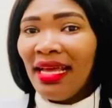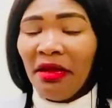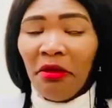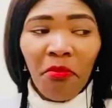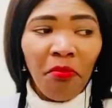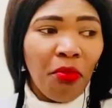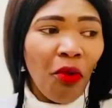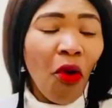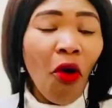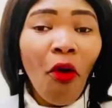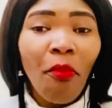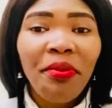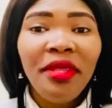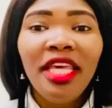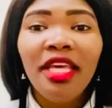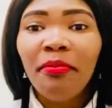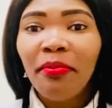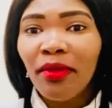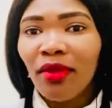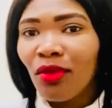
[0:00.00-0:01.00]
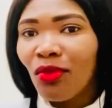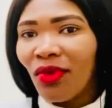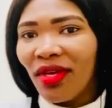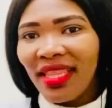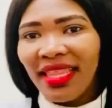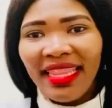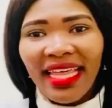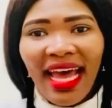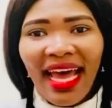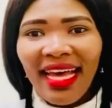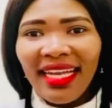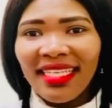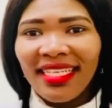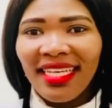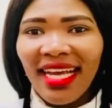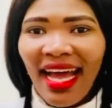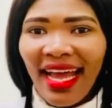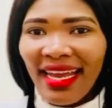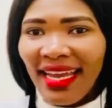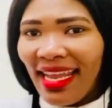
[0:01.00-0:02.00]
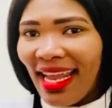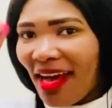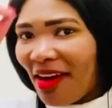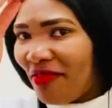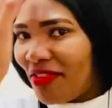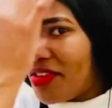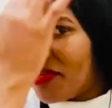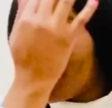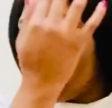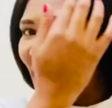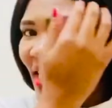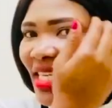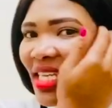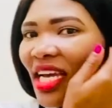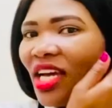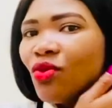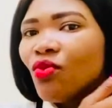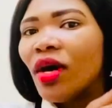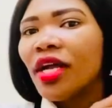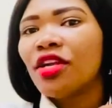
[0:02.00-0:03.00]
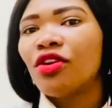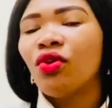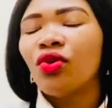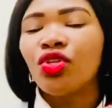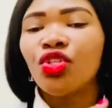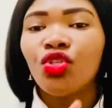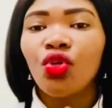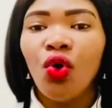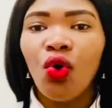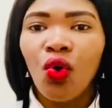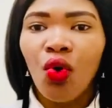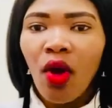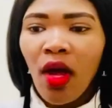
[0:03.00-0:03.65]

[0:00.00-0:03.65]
bore people with that. I loved reading and whatnot, so